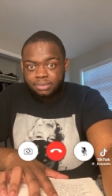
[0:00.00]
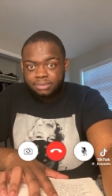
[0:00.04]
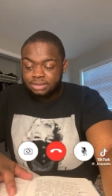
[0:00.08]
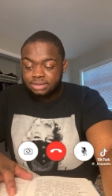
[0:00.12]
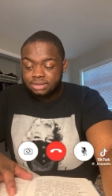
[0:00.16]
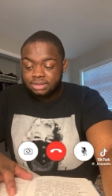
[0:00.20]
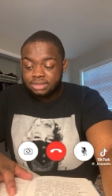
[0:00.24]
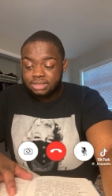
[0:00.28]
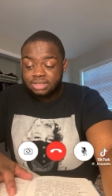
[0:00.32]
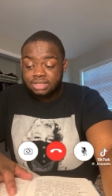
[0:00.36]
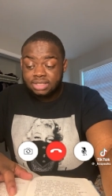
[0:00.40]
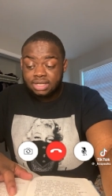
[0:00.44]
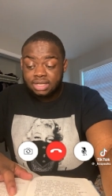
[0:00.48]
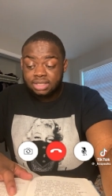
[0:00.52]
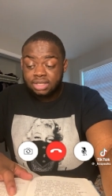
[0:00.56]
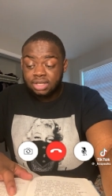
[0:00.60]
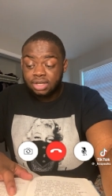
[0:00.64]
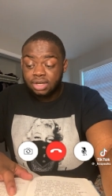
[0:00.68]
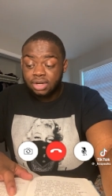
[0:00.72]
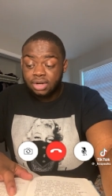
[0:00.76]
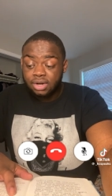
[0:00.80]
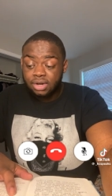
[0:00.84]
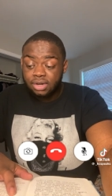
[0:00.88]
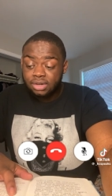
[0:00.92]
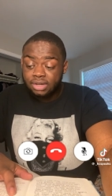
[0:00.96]
She said the
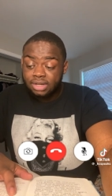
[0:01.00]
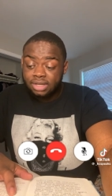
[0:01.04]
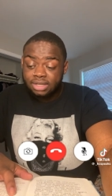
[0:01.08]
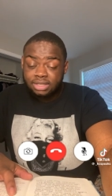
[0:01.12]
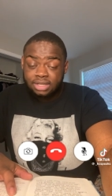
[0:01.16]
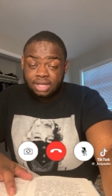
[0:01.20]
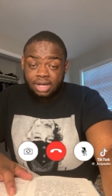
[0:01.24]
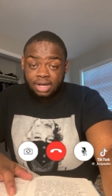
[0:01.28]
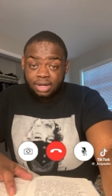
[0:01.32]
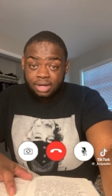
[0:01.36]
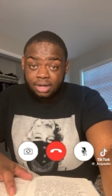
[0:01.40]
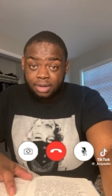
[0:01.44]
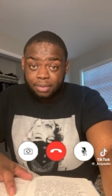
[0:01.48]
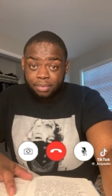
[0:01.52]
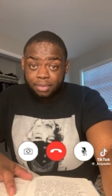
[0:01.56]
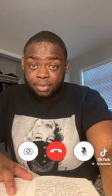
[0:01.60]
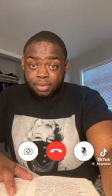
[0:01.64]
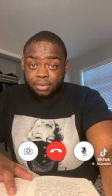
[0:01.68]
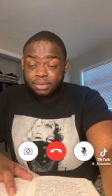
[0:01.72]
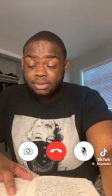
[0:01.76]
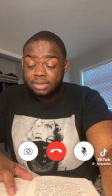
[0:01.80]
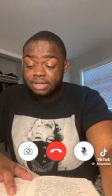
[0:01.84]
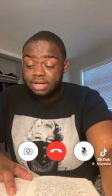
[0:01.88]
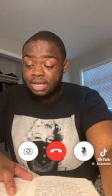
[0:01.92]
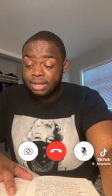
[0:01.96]
girl in that couple,
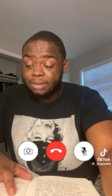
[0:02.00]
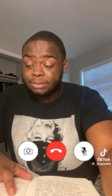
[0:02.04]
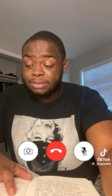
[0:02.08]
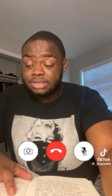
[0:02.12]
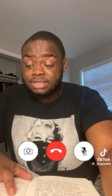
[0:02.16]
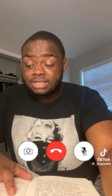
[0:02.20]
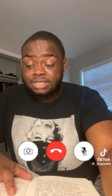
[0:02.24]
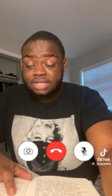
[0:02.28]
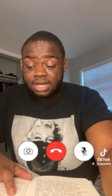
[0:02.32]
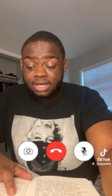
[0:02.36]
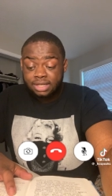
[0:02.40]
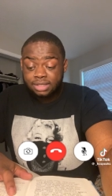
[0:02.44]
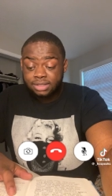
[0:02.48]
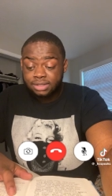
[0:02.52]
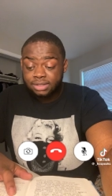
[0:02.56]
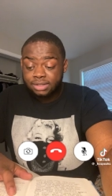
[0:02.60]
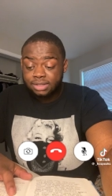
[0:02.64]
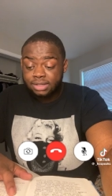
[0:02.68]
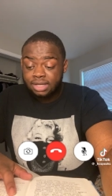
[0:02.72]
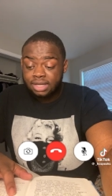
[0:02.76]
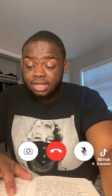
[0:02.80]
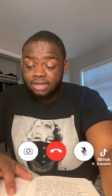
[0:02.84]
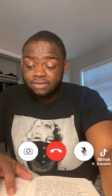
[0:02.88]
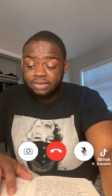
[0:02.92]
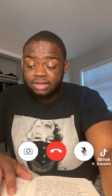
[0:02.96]
named Taylor,
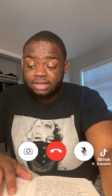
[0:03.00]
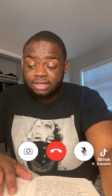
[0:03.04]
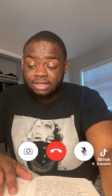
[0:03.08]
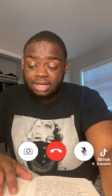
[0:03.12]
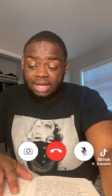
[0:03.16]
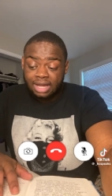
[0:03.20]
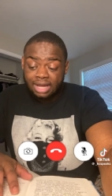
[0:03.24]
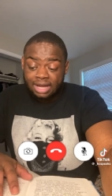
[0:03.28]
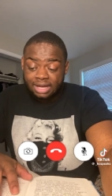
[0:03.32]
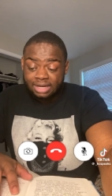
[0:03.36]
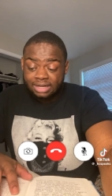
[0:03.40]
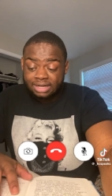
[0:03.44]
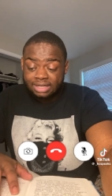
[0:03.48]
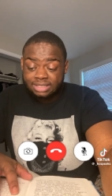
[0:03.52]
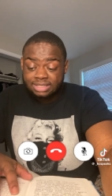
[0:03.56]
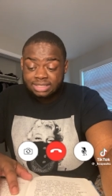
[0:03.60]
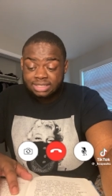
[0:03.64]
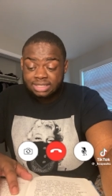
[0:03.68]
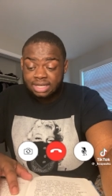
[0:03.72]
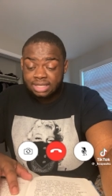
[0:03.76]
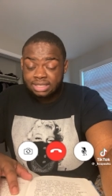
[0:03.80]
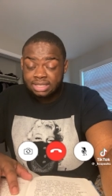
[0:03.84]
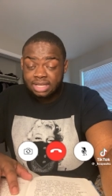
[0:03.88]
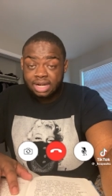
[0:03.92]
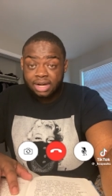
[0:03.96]
even lied and
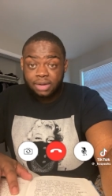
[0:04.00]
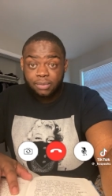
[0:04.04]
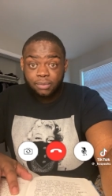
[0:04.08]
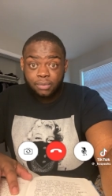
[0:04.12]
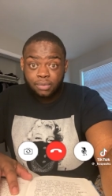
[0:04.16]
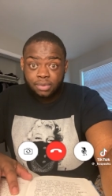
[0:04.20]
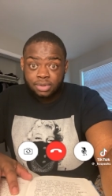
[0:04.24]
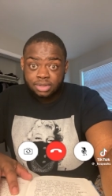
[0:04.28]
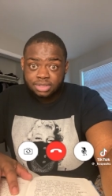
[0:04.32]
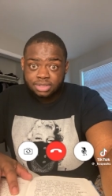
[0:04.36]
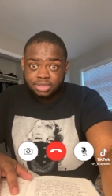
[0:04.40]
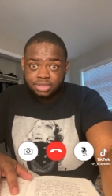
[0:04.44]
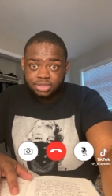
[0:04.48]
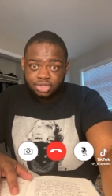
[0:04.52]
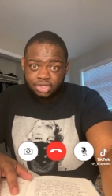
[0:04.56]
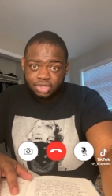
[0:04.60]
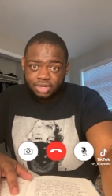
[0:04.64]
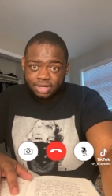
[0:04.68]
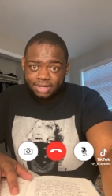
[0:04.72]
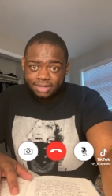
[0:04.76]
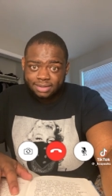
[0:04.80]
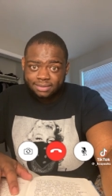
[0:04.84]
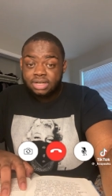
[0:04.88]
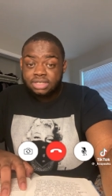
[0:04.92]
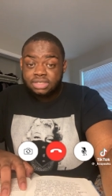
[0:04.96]
said that it was a train.
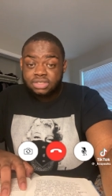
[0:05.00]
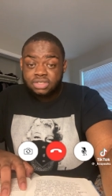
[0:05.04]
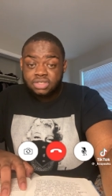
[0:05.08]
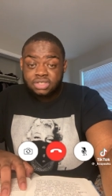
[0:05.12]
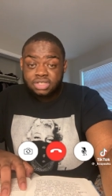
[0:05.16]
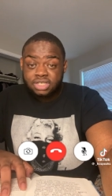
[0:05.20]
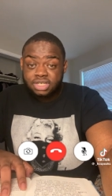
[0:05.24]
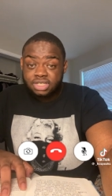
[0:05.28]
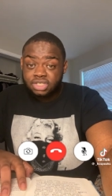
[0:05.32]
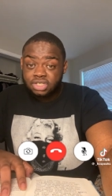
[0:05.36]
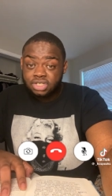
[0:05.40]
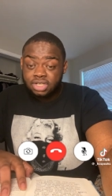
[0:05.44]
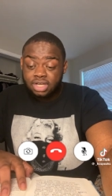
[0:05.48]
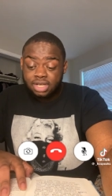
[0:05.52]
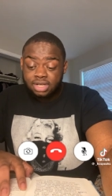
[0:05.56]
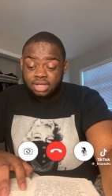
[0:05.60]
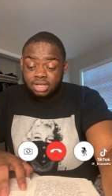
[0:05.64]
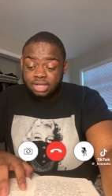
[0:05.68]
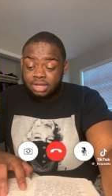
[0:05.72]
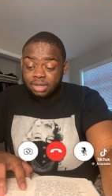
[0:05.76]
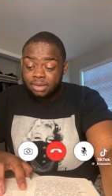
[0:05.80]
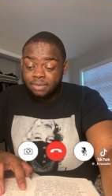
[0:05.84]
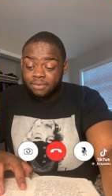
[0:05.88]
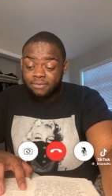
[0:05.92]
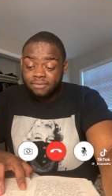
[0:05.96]
She said she ended
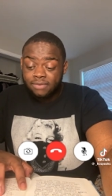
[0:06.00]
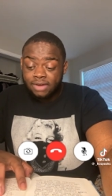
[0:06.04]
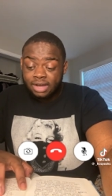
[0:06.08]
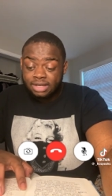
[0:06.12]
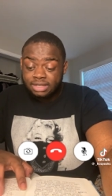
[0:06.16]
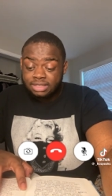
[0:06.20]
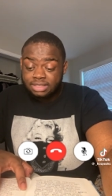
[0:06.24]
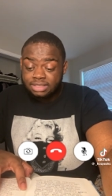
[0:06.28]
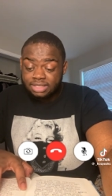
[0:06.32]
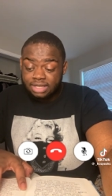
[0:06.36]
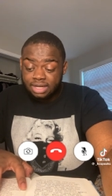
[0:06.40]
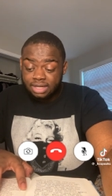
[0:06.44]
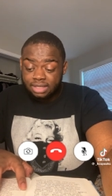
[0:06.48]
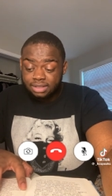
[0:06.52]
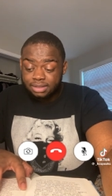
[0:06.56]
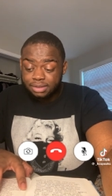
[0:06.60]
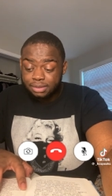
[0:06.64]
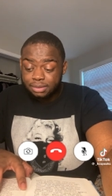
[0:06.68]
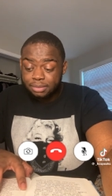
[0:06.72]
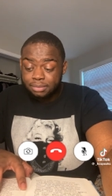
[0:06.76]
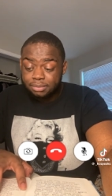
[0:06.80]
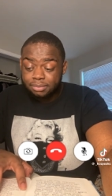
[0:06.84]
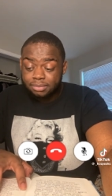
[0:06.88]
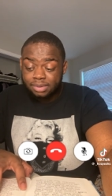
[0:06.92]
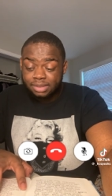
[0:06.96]
up fighting Taylor,
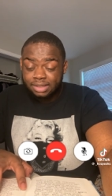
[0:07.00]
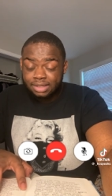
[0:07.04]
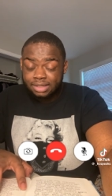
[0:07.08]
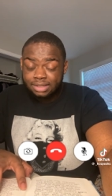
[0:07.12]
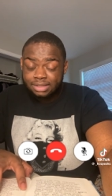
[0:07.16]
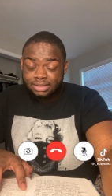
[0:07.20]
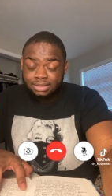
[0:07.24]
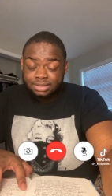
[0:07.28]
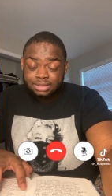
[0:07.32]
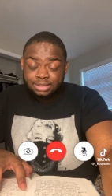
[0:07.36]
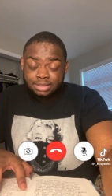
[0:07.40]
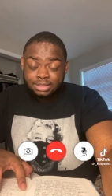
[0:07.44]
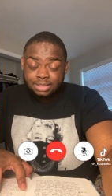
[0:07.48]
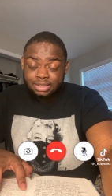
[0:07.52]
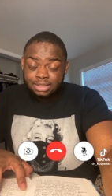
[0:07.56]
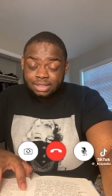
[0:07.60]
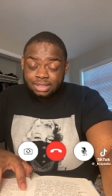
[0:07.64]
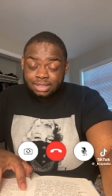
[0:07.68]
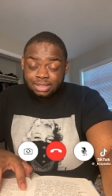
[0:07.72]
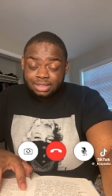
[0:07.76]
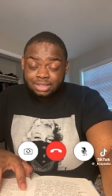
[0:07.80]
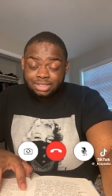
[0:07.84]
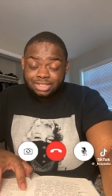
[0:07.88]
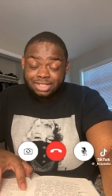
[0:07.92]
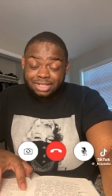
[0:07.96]
but
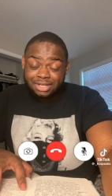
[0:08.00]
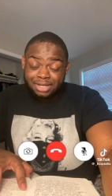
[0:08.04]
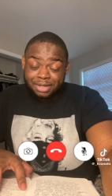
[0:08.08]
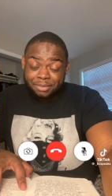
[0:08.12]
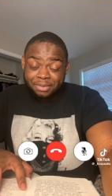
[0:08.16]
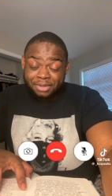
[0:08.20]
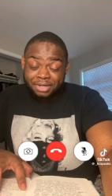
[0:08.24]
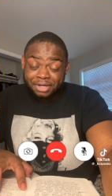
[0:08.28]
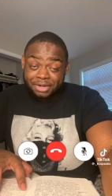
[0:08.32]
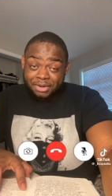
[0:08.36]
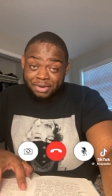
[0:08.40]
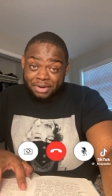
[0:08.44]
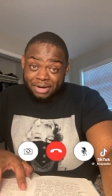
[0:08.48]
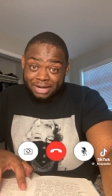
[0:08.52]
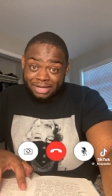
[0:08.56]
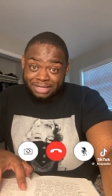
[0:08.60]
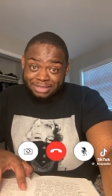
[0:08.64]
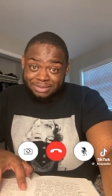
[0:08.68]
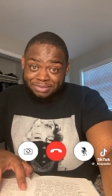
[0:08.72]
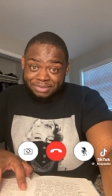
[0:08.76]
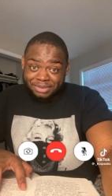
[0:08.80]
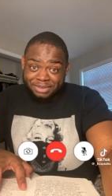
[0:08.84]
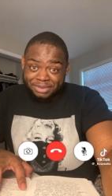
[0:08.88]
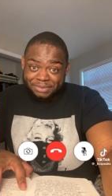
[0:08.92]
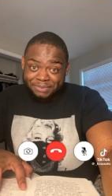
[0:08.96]
she ended up getting her ass
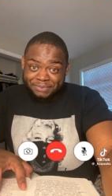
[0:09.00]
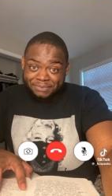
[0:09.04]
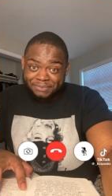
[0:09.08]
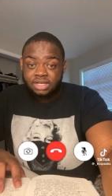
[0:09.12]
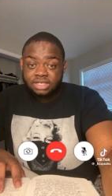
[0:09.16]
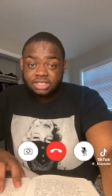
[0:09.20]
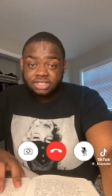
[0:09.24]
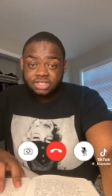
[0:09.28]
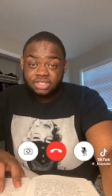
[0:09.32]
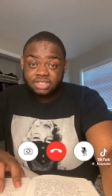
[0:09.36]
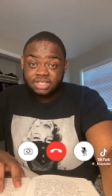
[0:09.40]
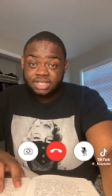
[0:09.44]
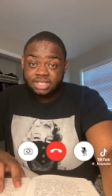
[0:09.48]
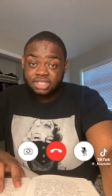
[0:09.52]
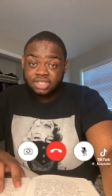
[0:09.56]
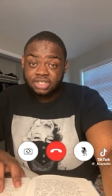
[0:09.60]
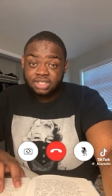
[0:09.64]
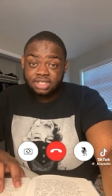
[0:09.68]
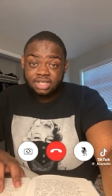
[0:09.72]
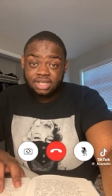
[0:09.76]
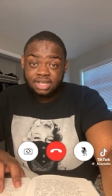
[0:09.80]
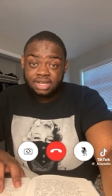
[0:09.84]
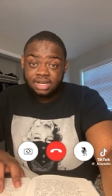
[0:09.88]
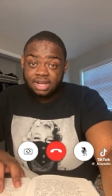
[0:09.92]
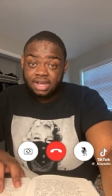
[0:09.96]
beat. She said she
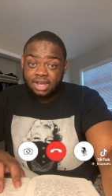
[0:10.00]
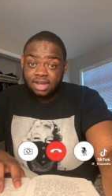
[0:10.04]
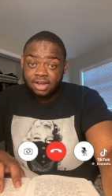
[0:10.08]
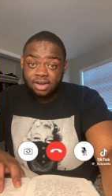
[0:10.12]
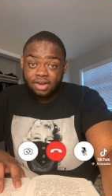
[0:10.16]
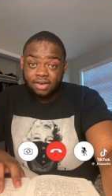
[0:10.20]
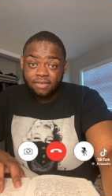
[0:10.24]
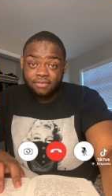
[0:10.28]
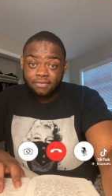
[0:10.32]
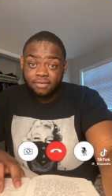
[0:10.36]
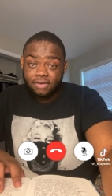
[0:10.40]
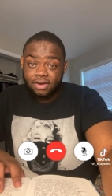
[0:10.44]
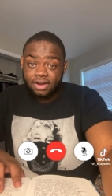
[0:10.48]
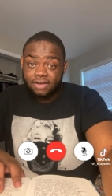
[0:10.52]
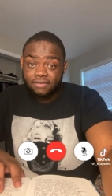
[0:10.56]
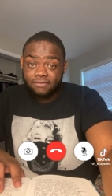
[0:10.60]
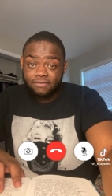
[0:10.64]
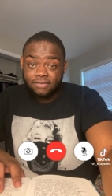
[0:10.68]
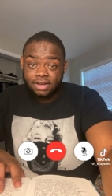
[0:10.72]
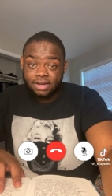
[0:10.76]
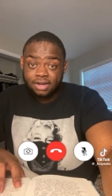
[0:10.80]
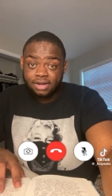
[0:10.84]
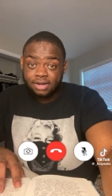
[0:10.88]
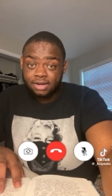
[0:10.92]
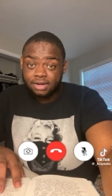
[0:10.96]
did have her friend
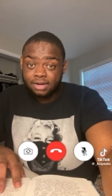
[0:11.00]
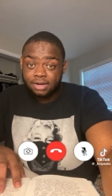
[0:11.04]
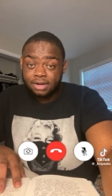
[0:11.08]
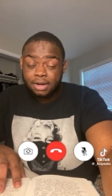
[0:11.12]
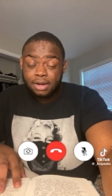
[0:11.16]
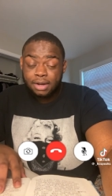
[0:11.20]
fight her,